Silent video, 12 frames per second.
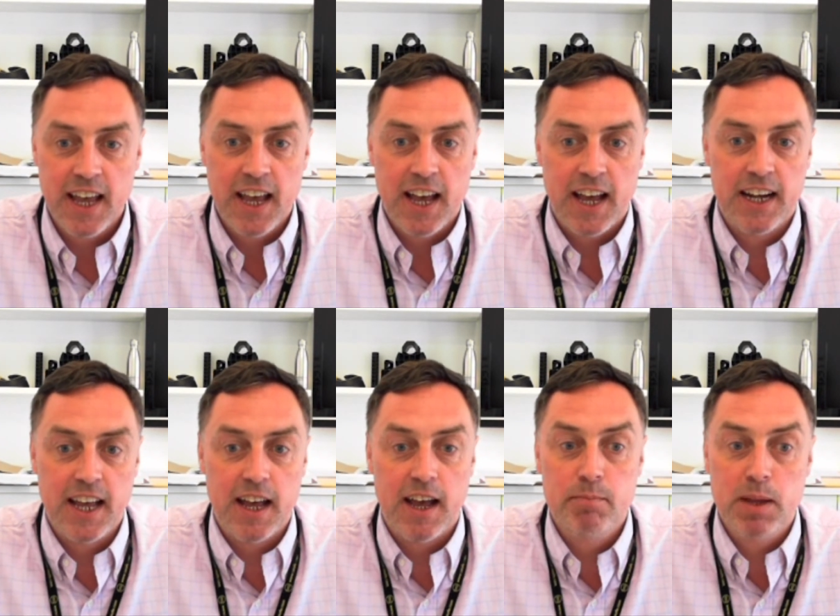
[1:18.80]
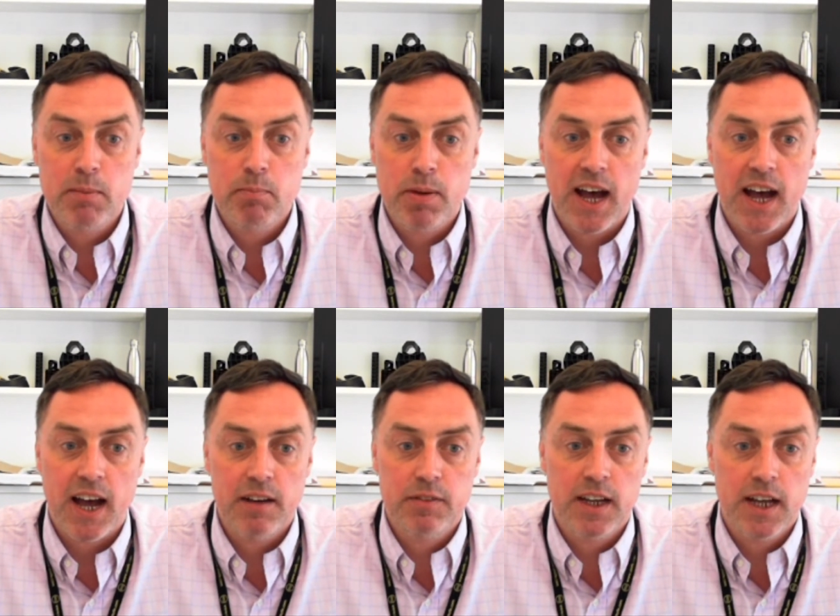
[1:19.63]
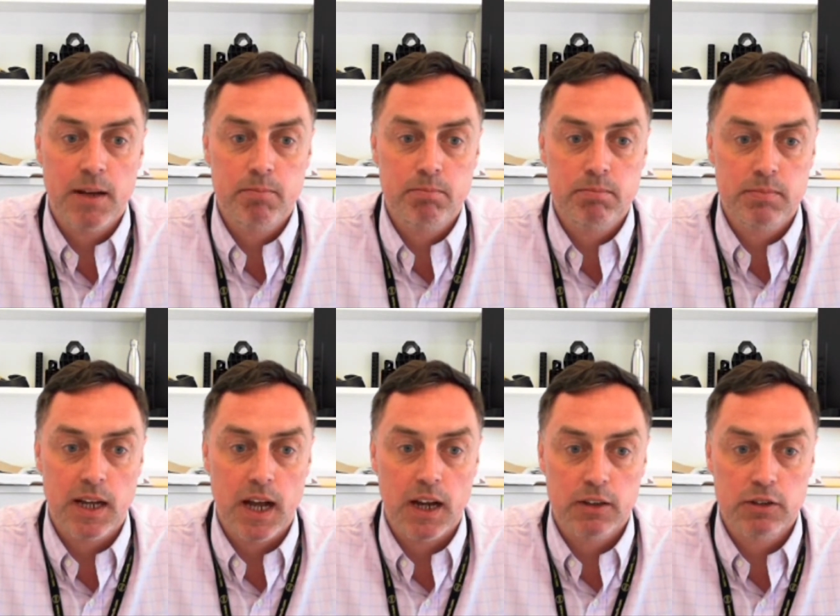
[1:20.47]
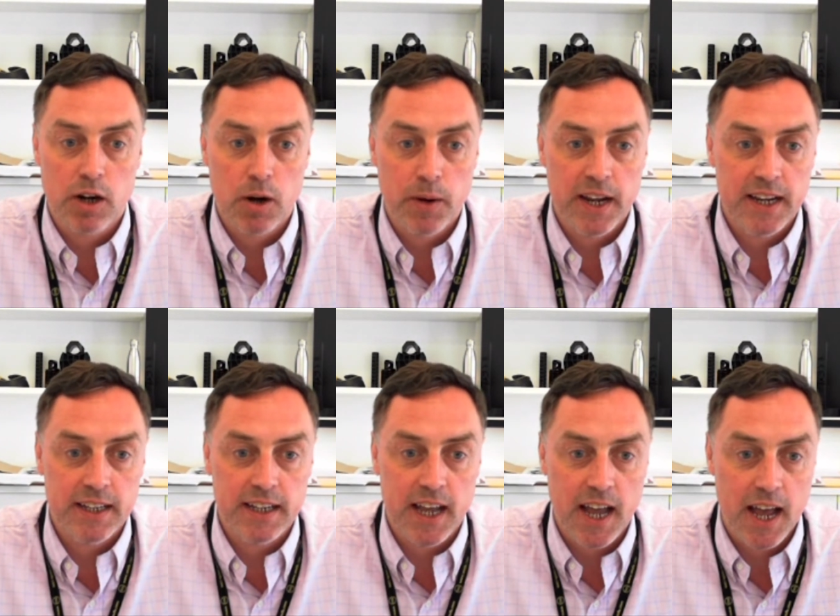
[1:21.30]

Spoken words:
And I've been part of a growing